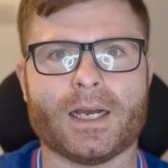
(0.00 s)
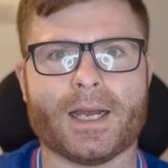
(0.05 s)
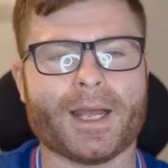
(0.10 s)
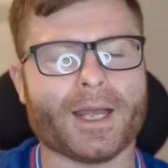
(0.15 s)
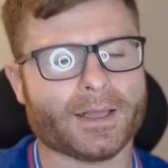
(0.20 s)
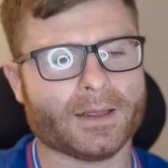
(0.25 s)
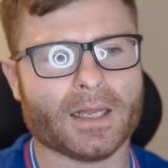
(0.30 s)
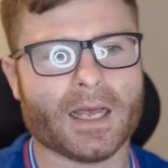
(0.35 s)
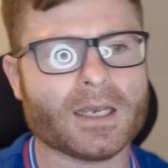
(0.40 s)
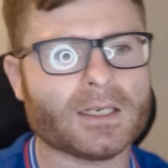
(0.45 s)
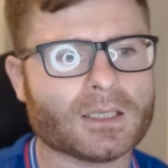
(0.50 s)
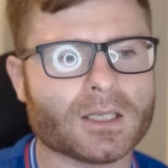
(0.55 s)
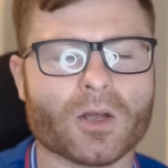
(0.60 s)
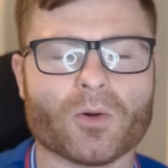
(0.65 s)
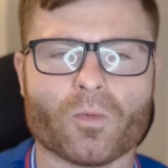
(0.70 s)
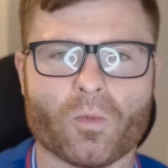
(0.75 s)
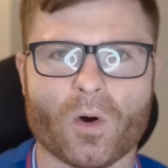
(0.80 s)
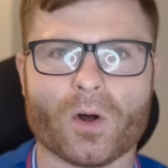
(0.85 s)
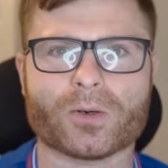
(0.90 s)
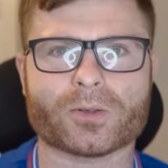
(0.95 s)
Unless they're
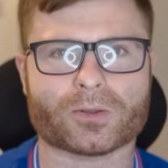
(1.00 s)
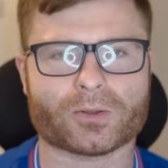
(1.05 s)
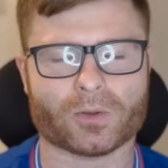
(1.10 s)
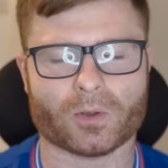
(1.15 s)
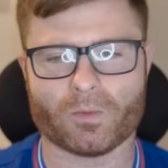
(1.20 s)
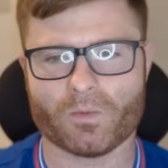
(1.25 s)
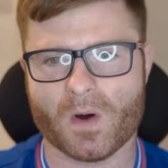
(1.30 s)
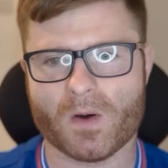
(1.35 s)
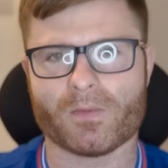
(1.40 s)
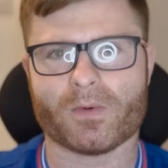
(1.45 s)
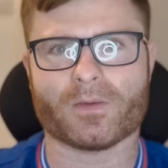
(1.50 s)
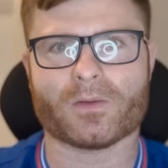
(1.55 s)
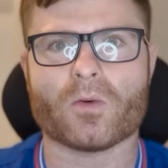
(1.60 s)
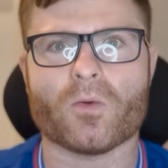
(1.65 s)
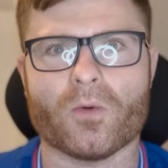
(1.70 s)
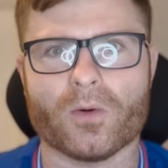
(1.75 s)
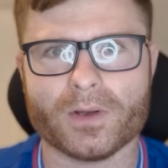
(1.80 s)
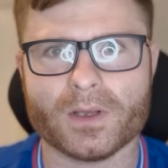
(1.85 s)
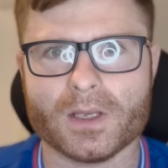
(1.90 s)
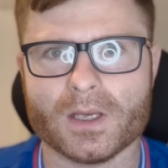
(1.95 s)
worse than what we've
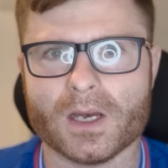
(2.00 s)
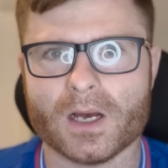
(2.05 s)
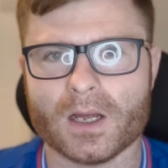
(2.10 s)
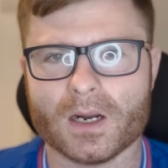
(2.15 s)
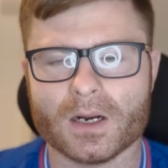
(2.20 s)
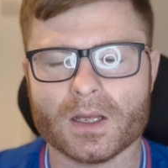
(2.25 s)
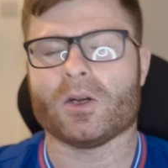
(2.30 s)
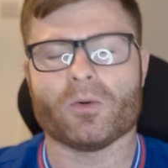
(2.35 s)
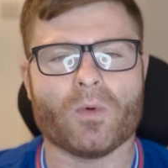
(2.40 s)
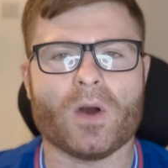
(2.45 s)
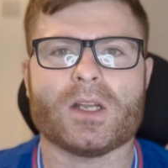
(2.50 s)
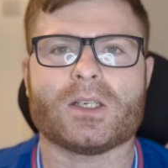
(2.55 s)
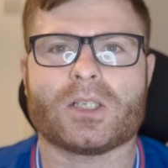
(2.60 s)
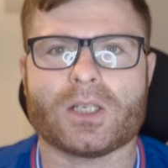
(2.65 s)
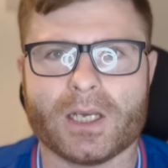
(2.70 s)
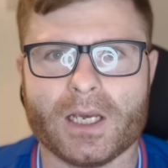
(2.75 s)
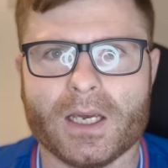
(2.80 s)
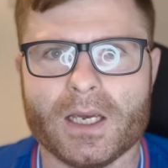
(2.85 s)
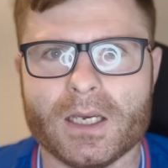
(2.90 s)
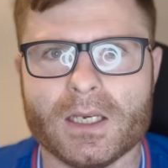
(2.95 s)
got here. In which
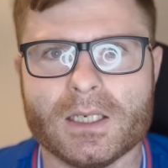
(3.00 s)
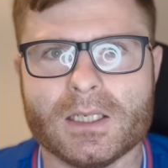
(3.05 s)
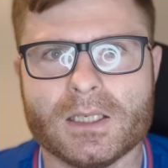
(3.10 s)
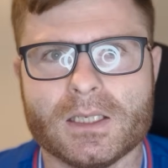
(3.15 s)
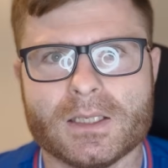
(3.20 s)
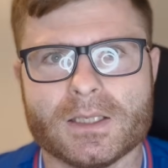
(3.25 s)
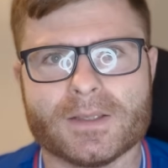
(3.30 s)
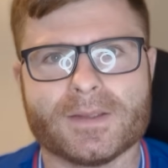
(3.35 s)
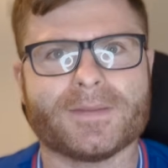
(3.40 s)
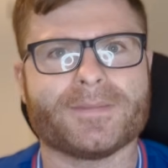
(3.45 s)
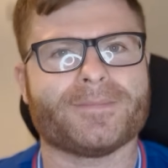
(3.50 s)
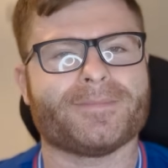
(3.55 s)
case,